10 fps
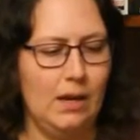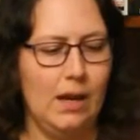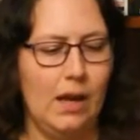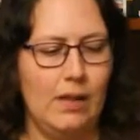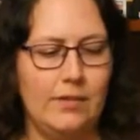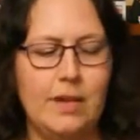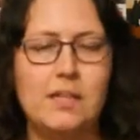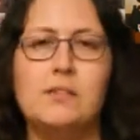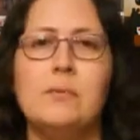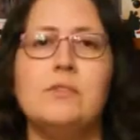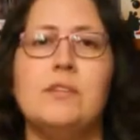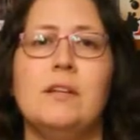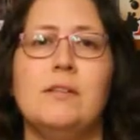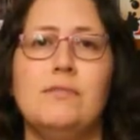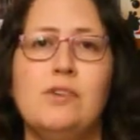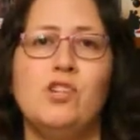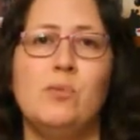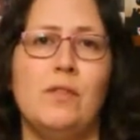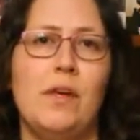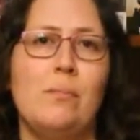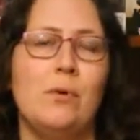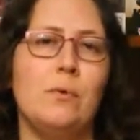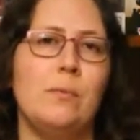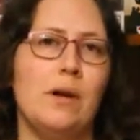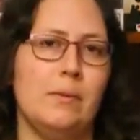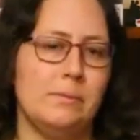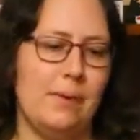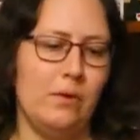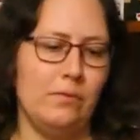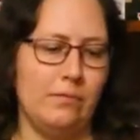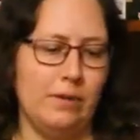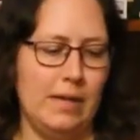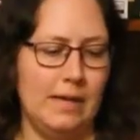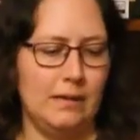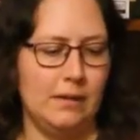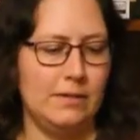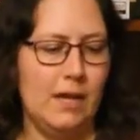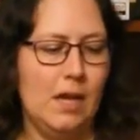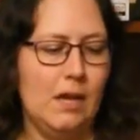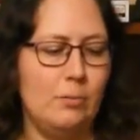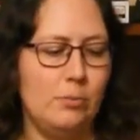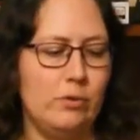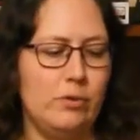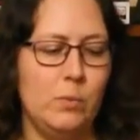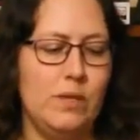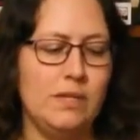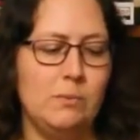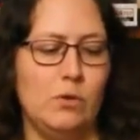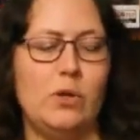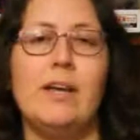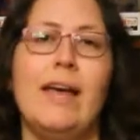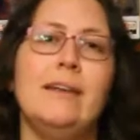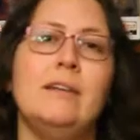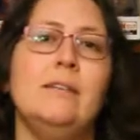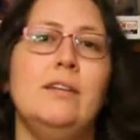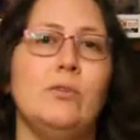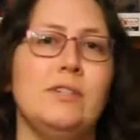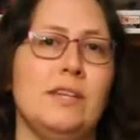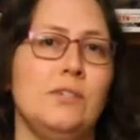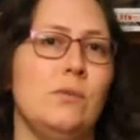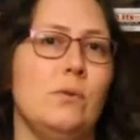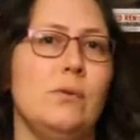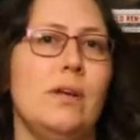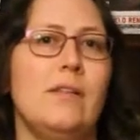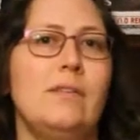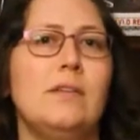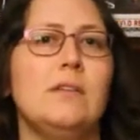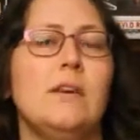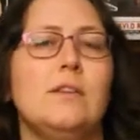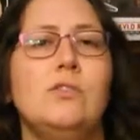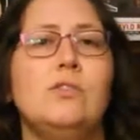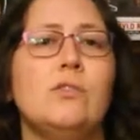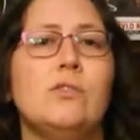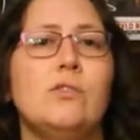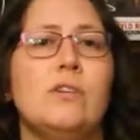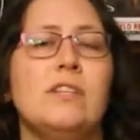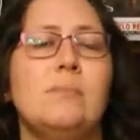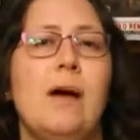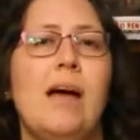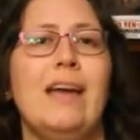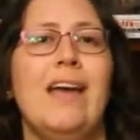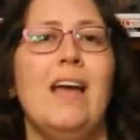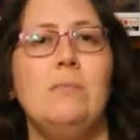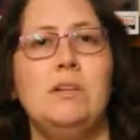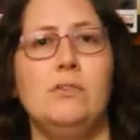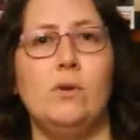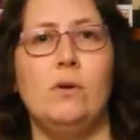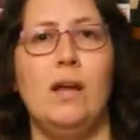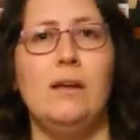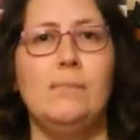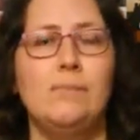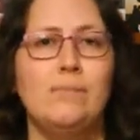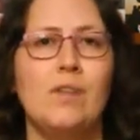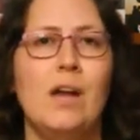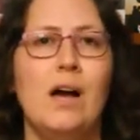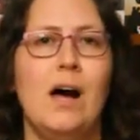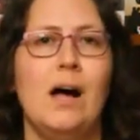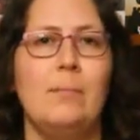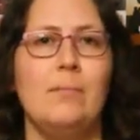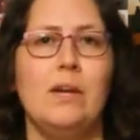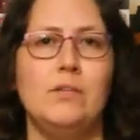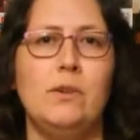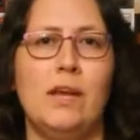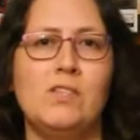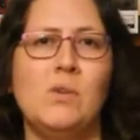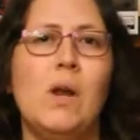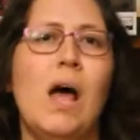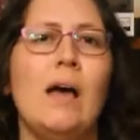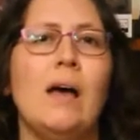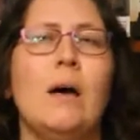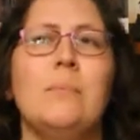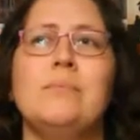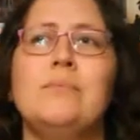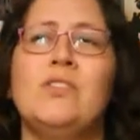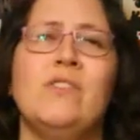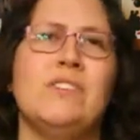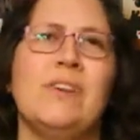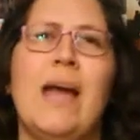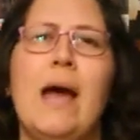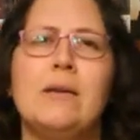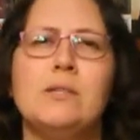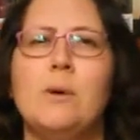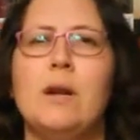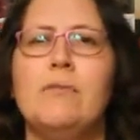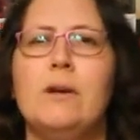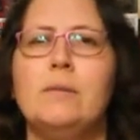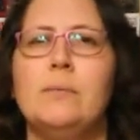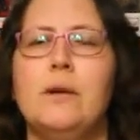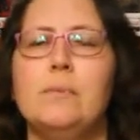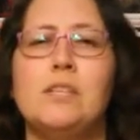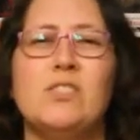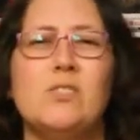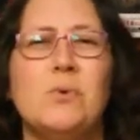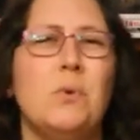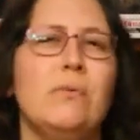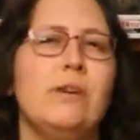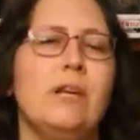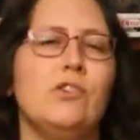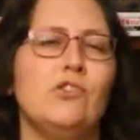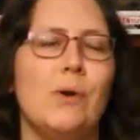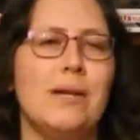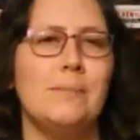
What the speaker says: The next one was another French one that I bought while I was over in England, Pour une nuit d'amour and L'inondation, and these are two short stories by Émile Zola. I do like Zola, Thérèse Racan is one I read when I was at school and really enjoyed.